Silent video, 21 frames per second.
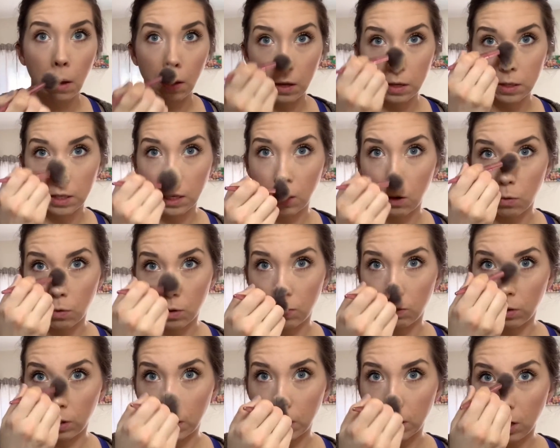because I go in
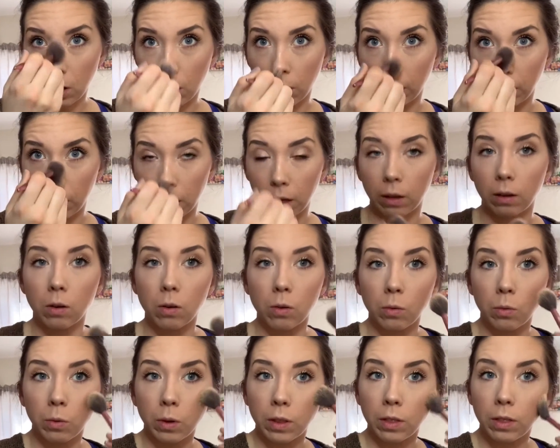really targeted
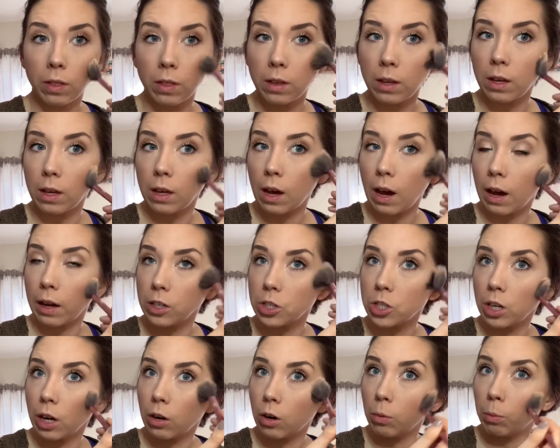with the
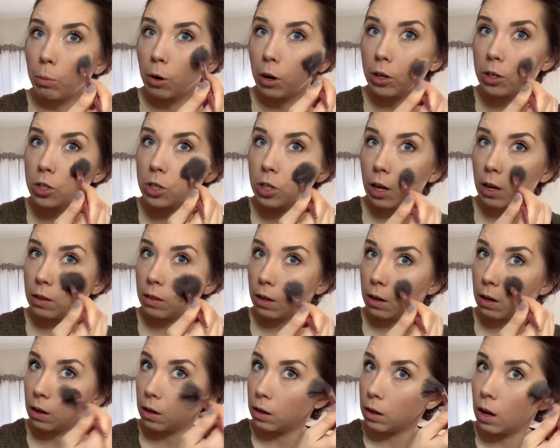eyeshadow brush, and
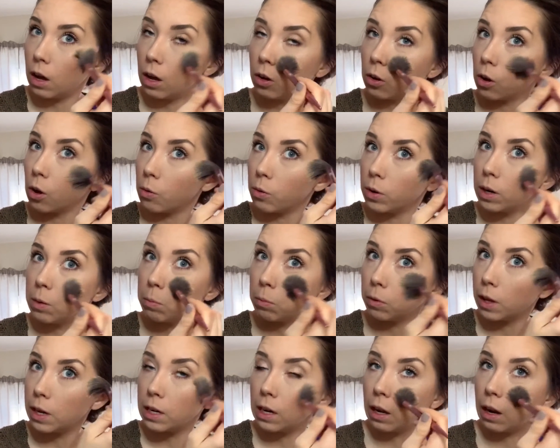then I'll go in and
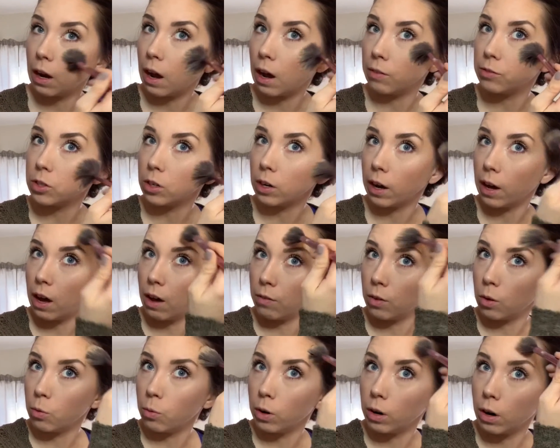blend it after I have
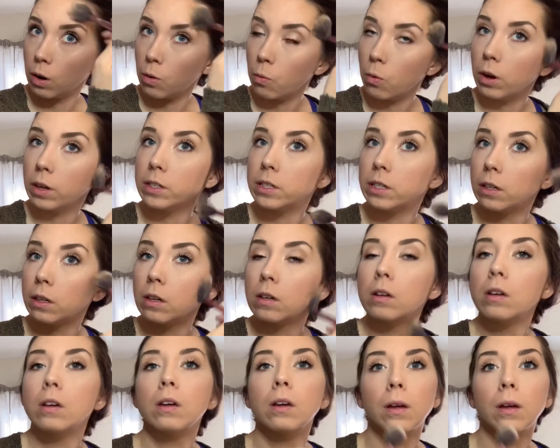it where I want it.